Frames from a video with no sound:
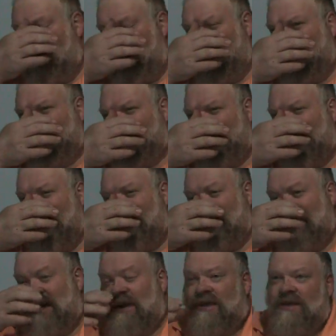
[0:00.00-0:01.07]
it's a
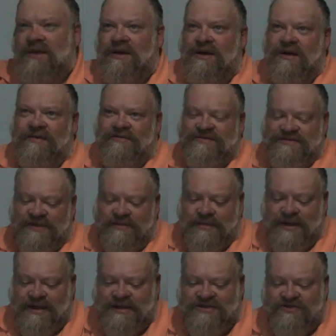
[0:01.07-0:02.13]
coming, of
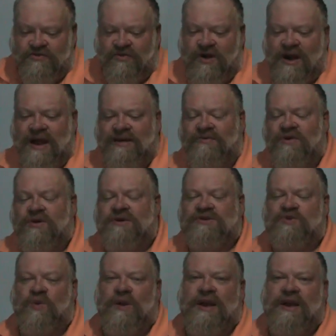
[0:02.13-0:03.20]
somebody. It's arrival. It's
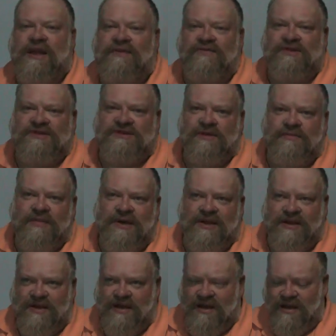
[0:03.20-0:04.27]
waiting for somebody
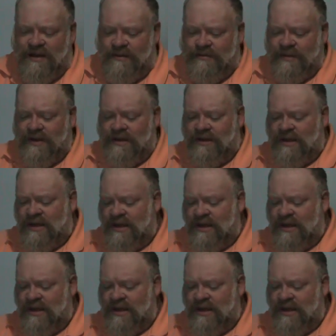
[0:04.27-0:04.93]
to come. And